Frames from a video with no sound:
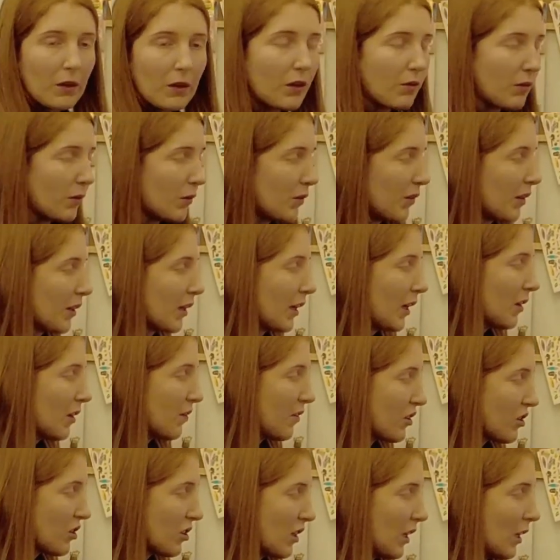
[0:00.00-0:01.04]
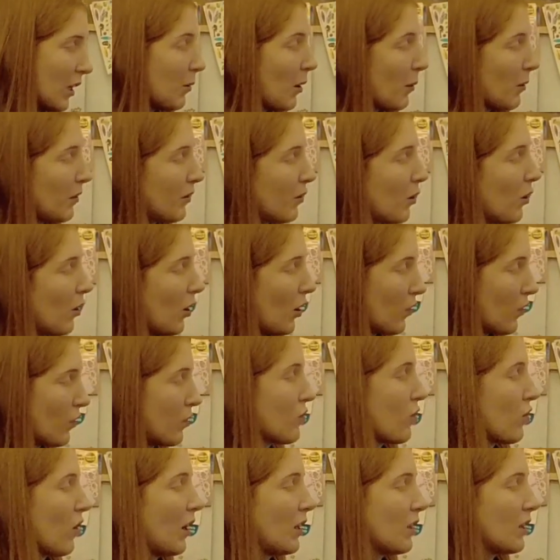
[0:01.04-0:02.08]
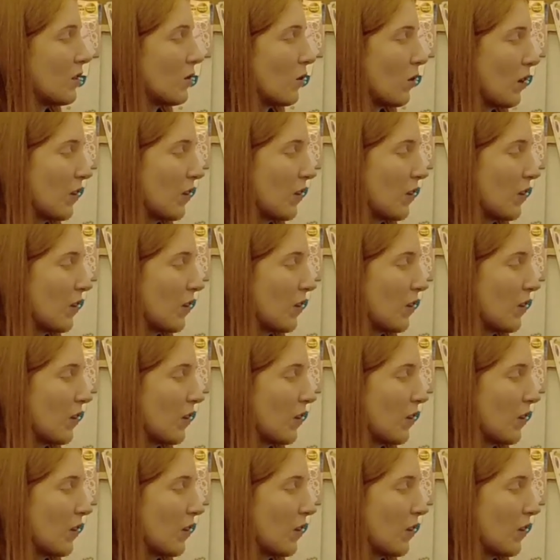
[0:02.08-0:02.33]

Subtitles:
If we're running inefficiently, where we've got strides,